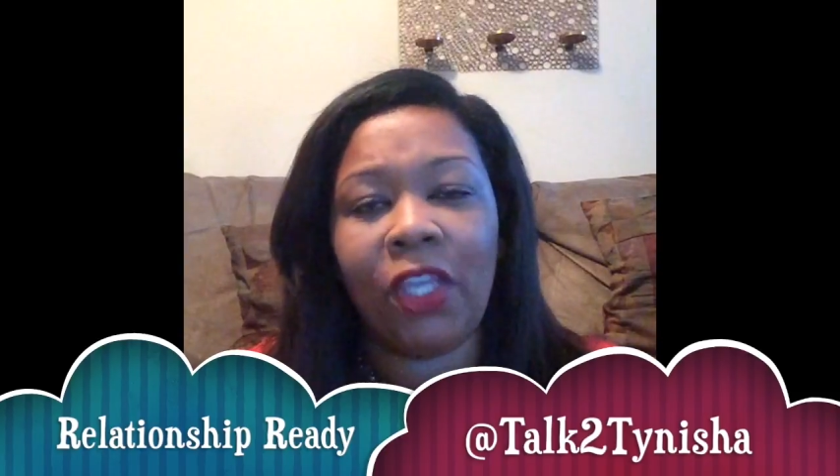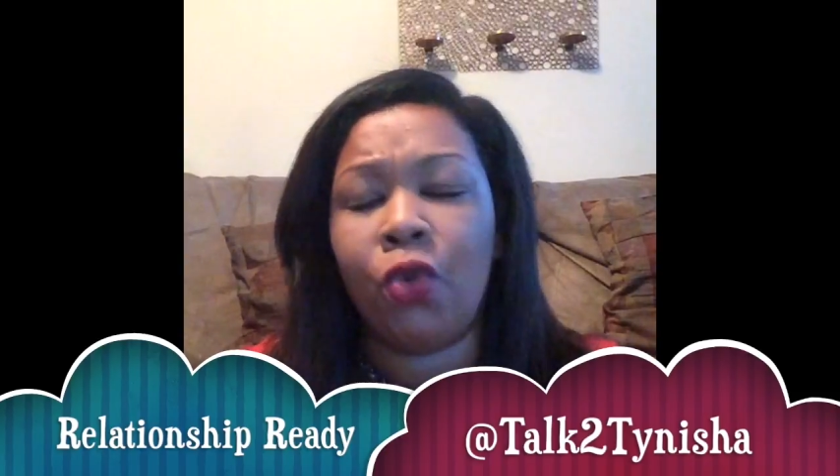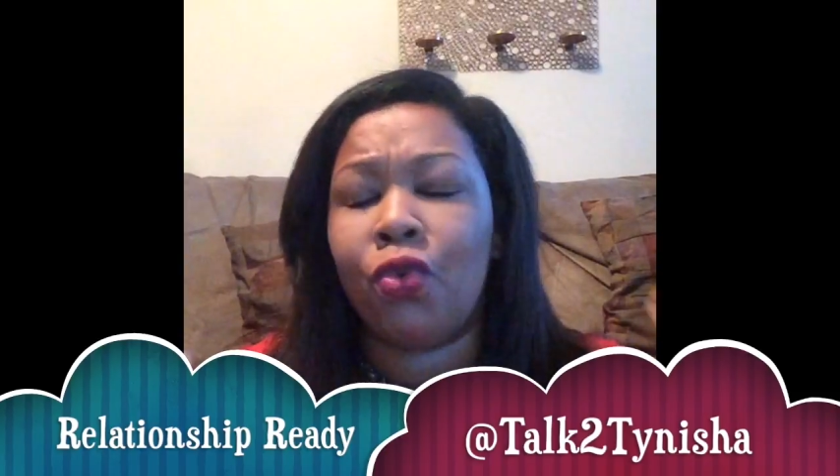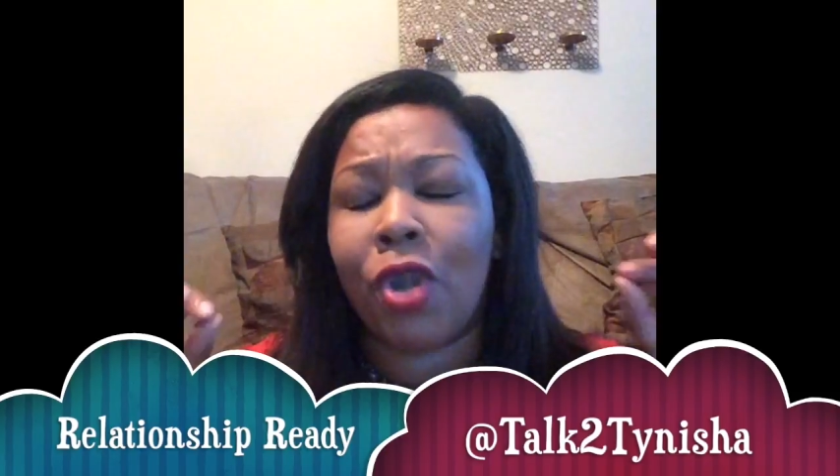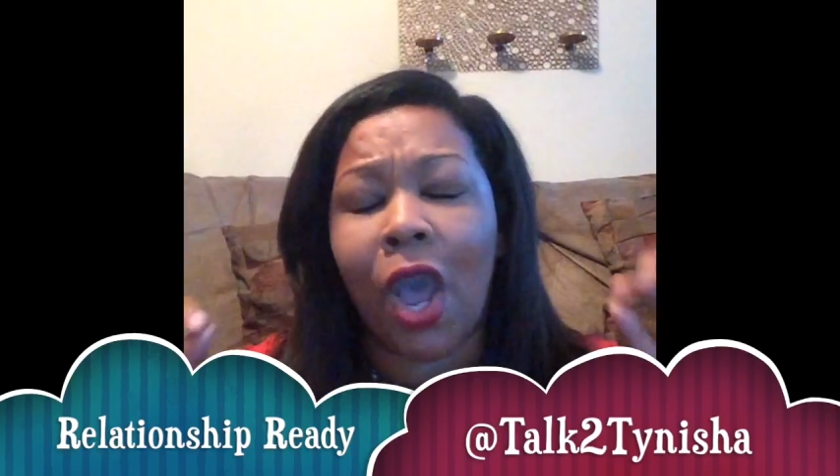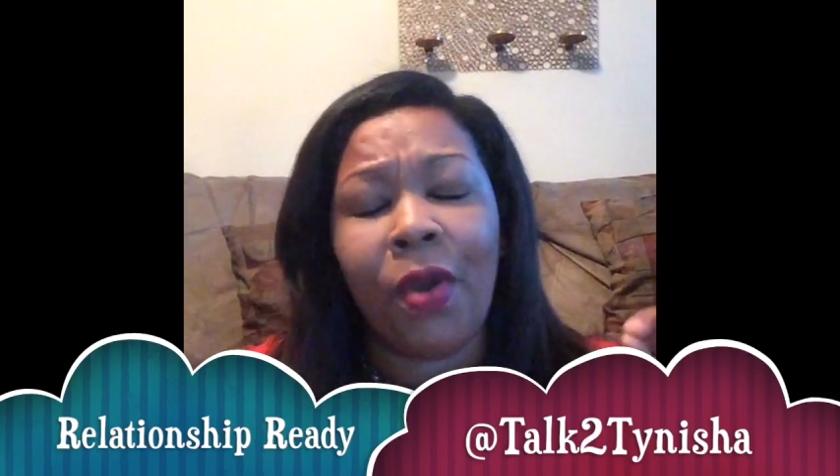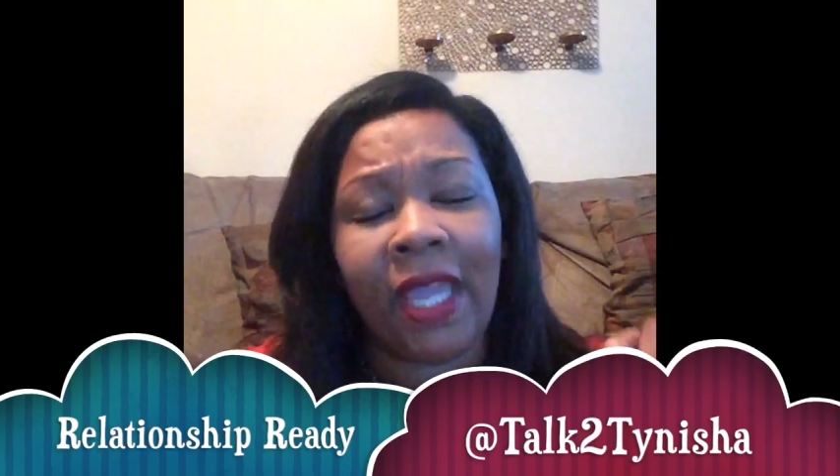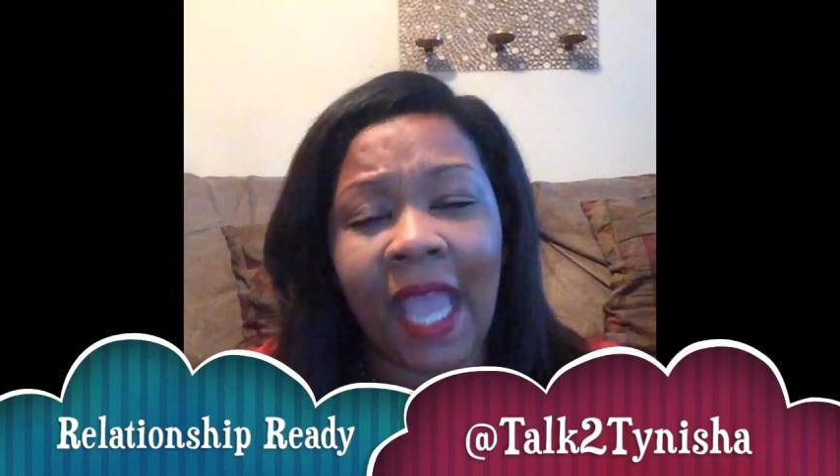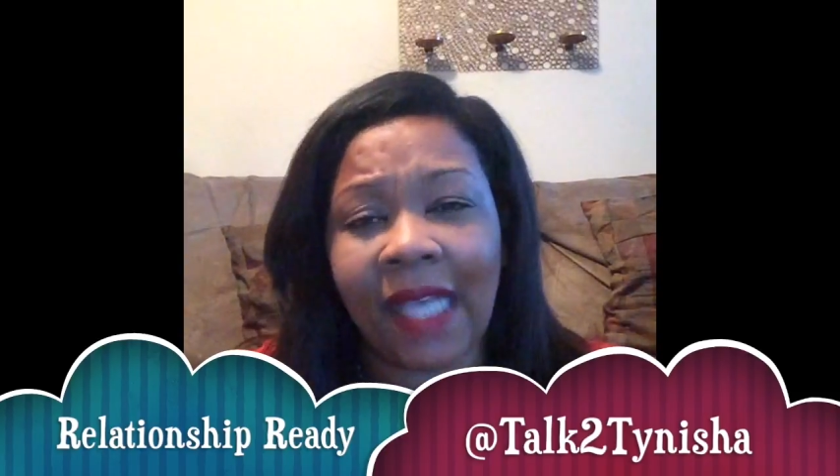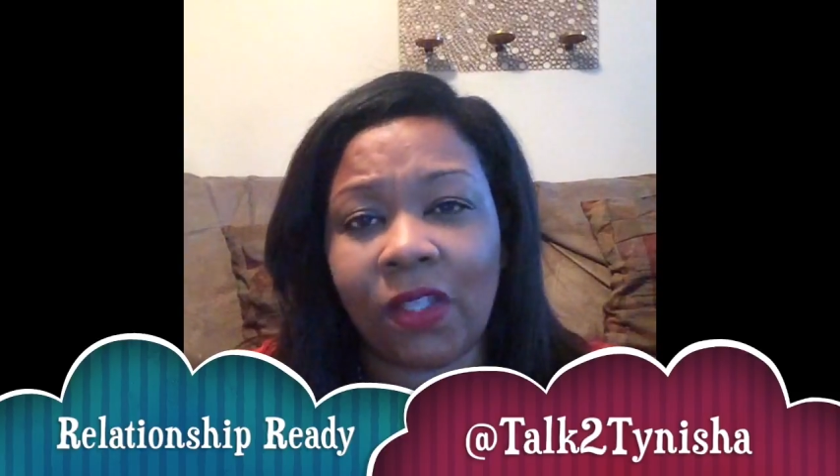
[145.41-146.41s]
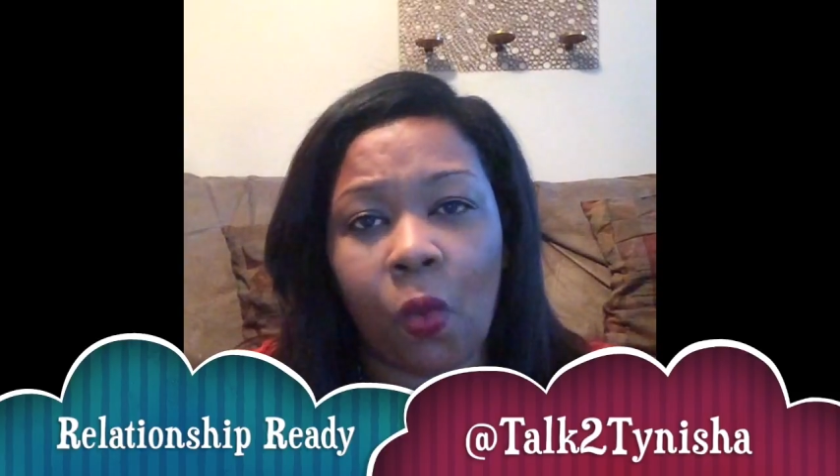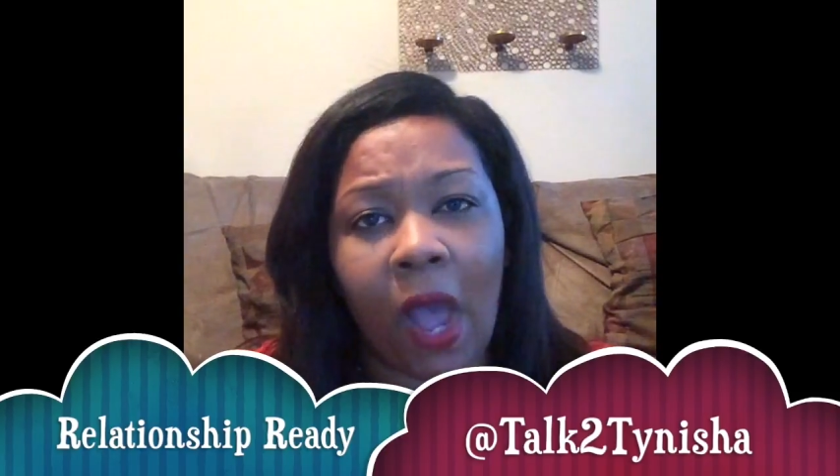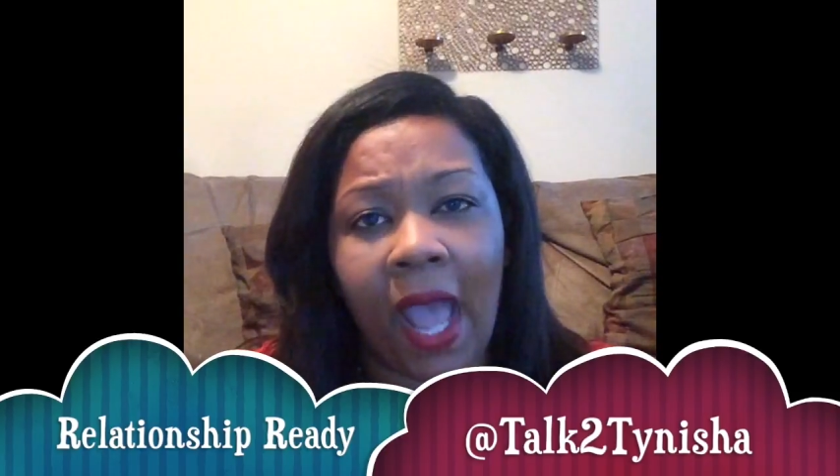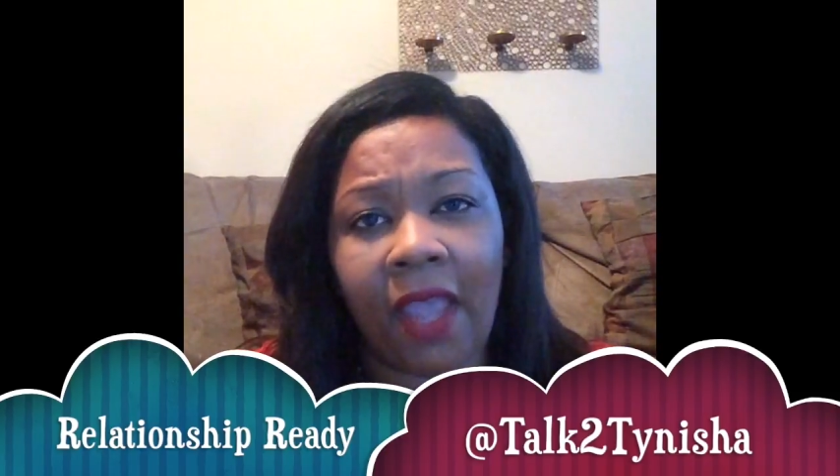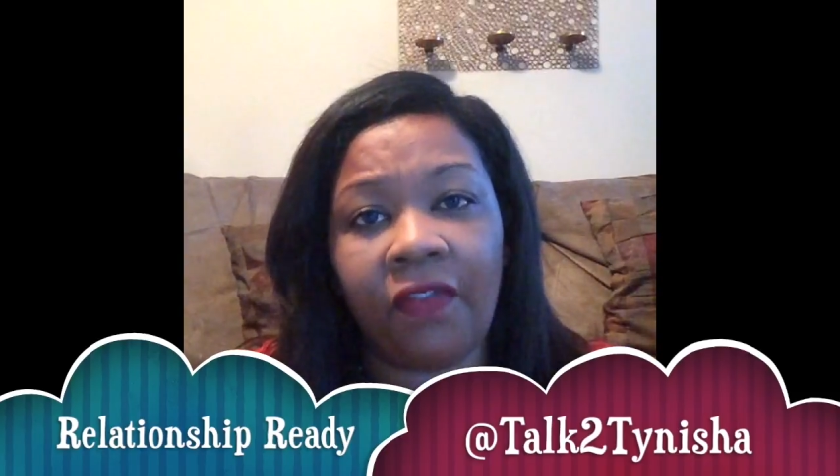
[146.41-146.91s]
you know he has a
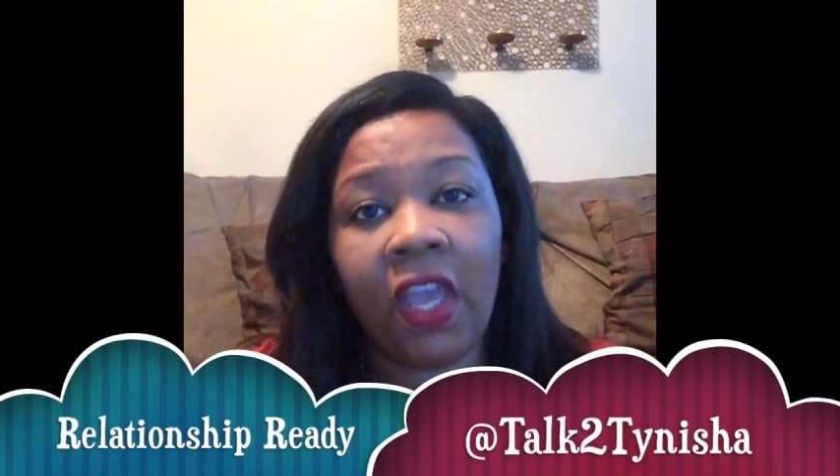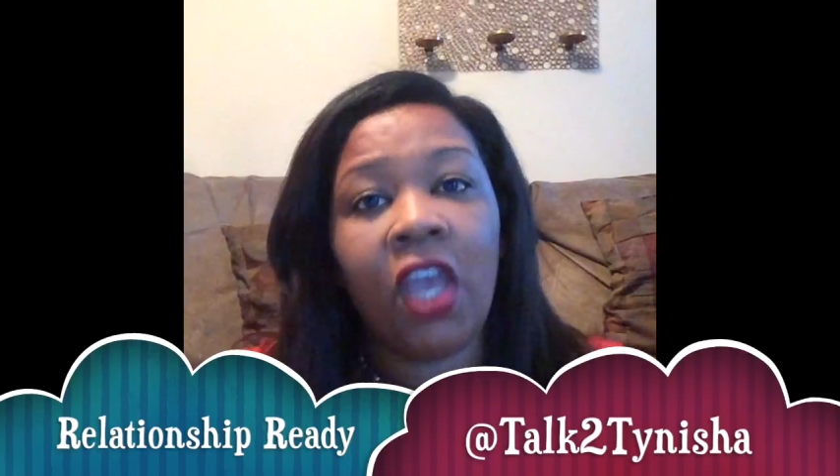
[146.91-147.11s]
wife,